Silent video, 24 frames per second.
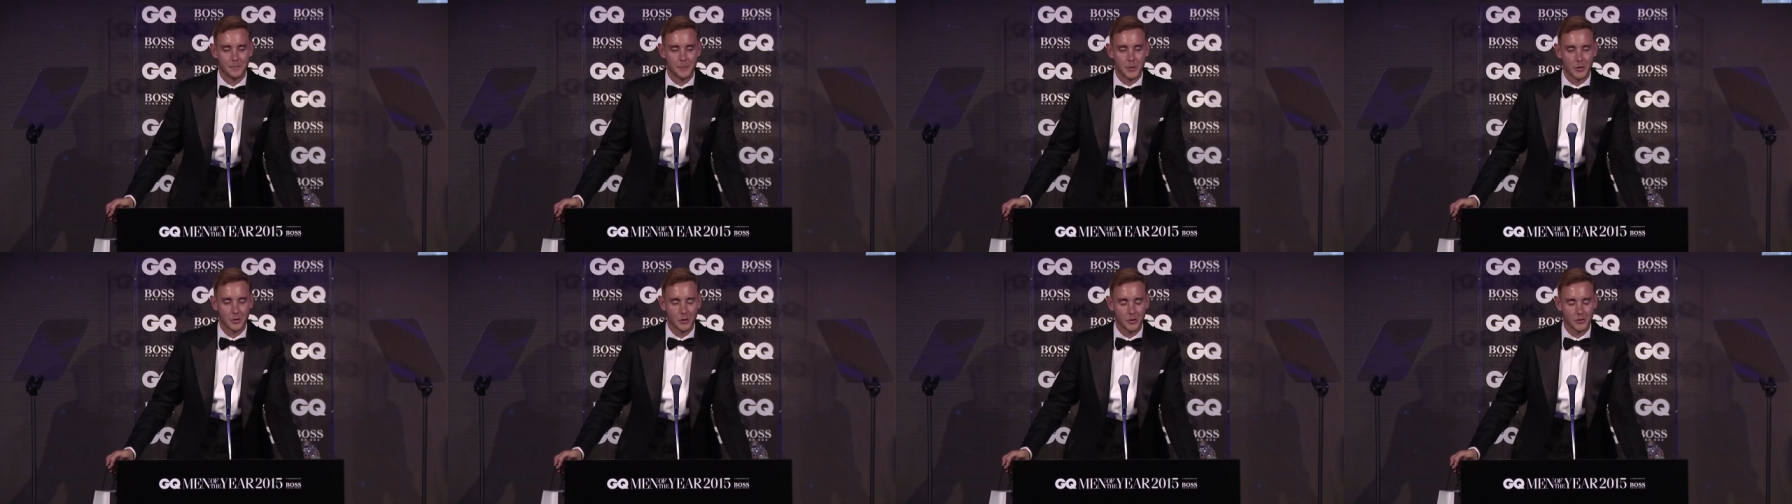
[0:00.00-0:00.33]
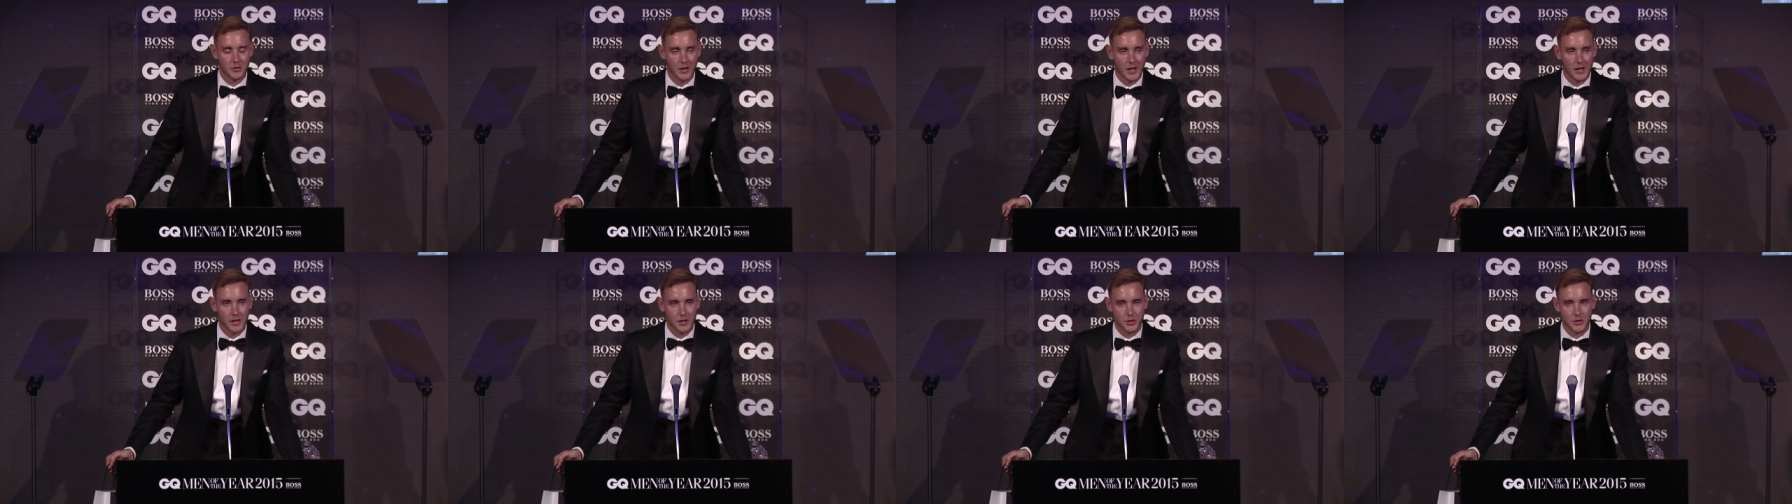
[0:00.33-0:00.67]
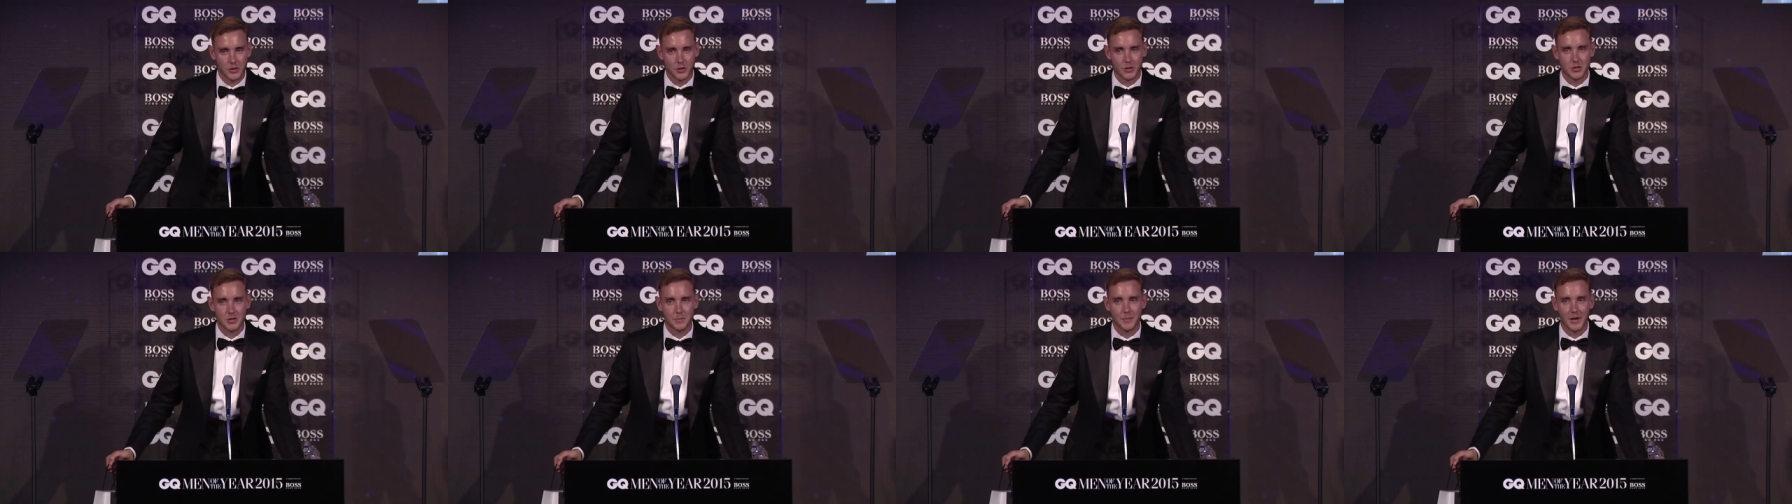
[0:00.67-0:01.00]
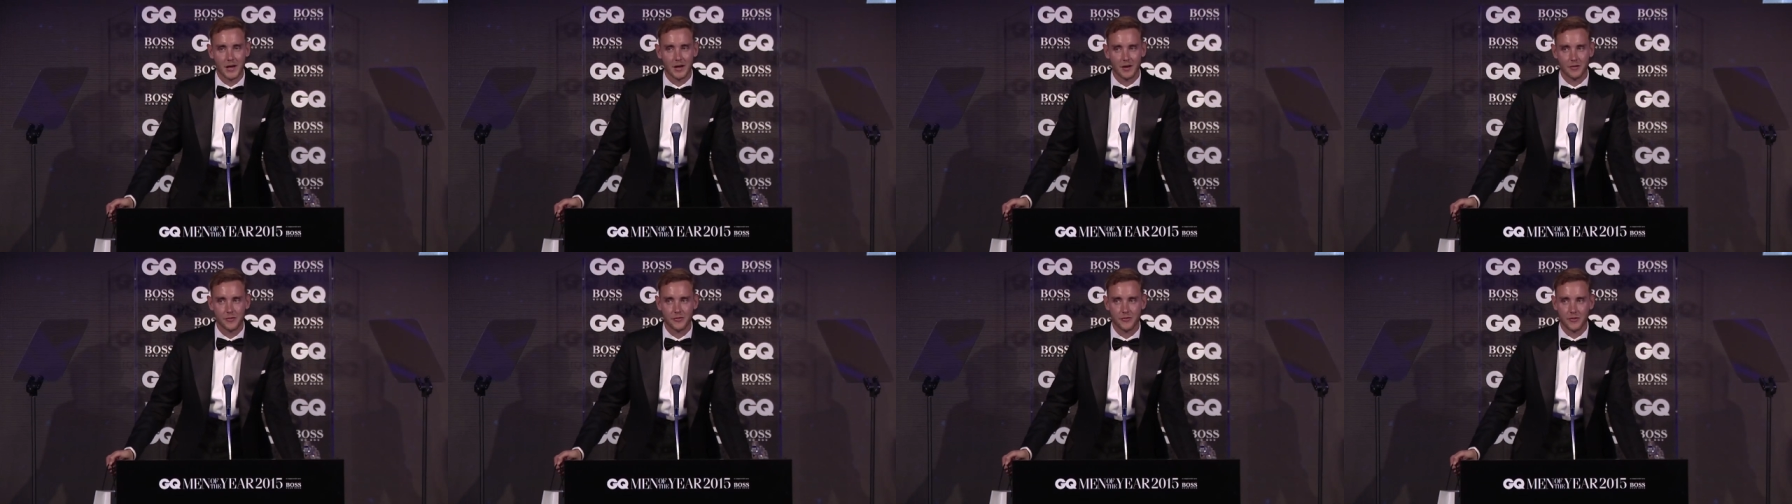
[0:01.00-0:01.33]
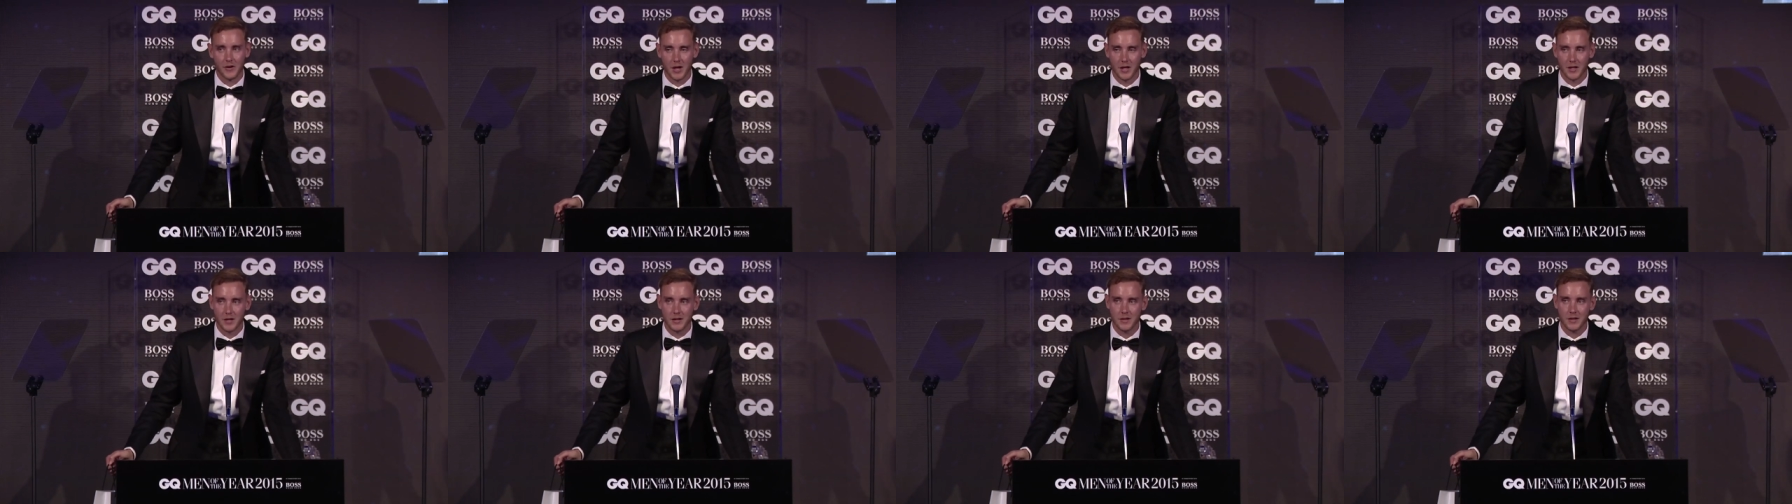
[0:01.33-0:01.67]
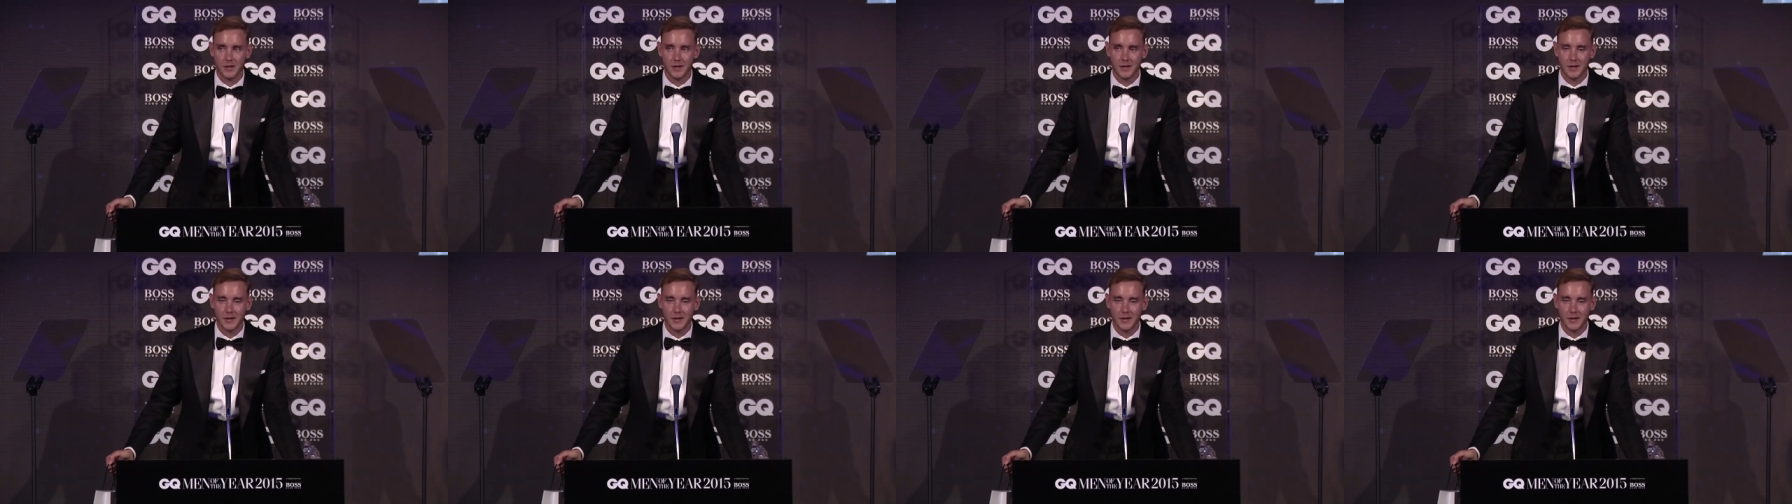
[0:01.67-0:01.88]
but also had a huge amount of fun.